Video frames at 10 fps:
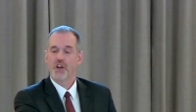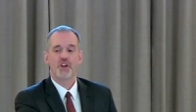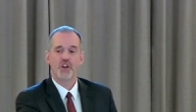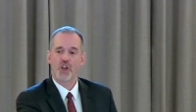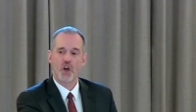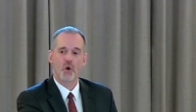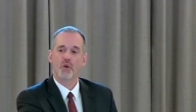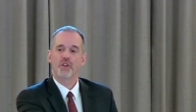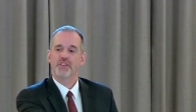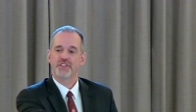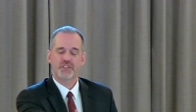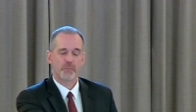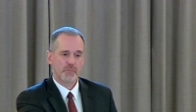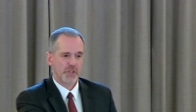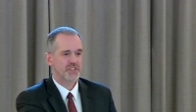No, the
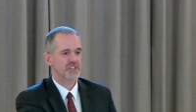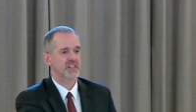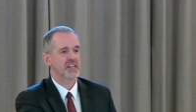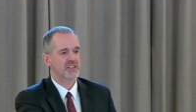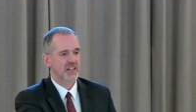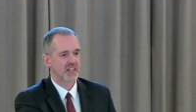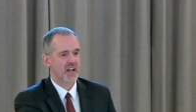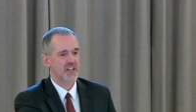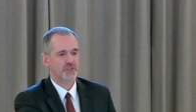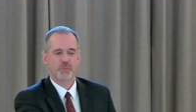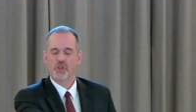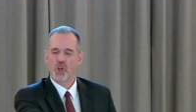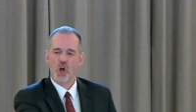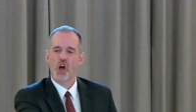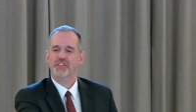simplicity of the gospel
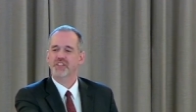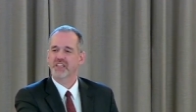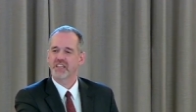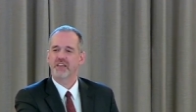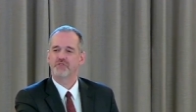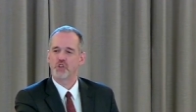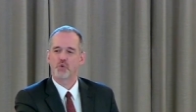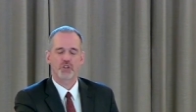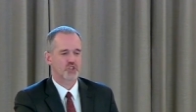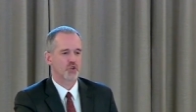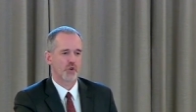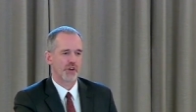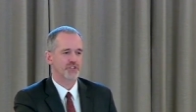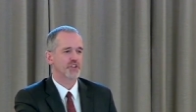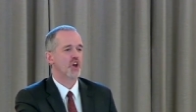ought to give you
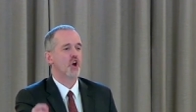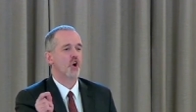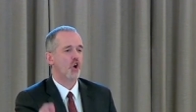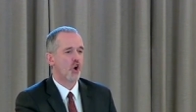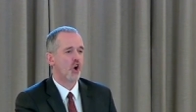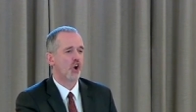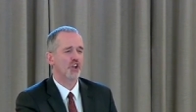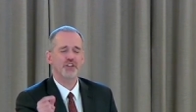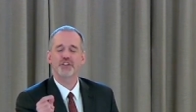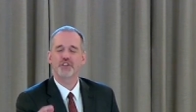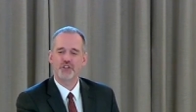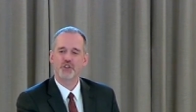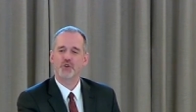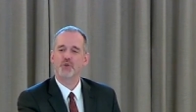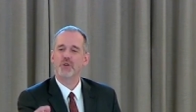assurance. All
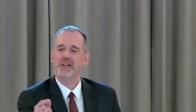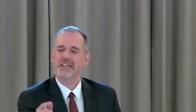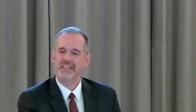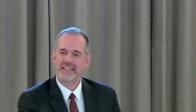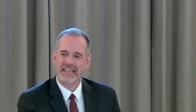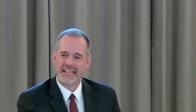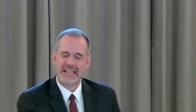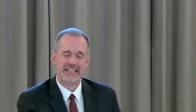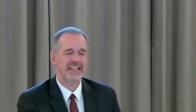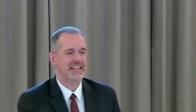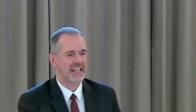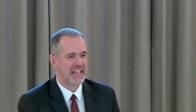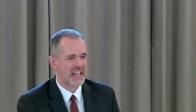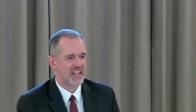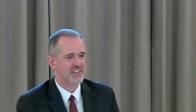you need
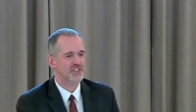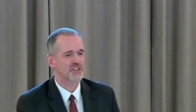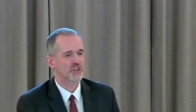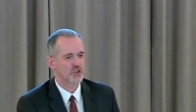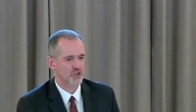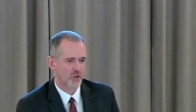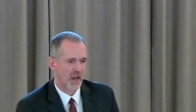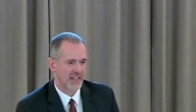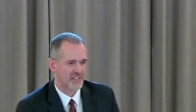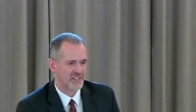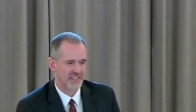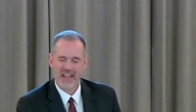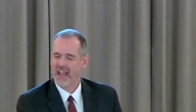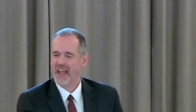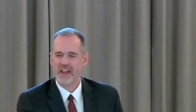is Christ
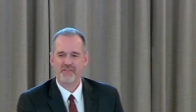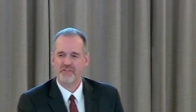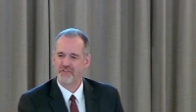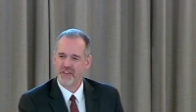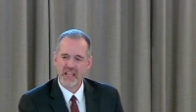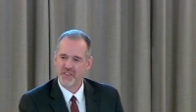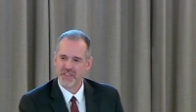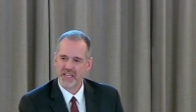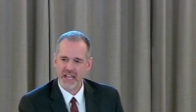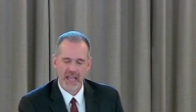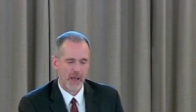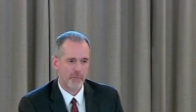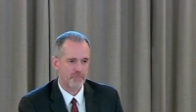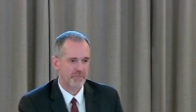and faith in him,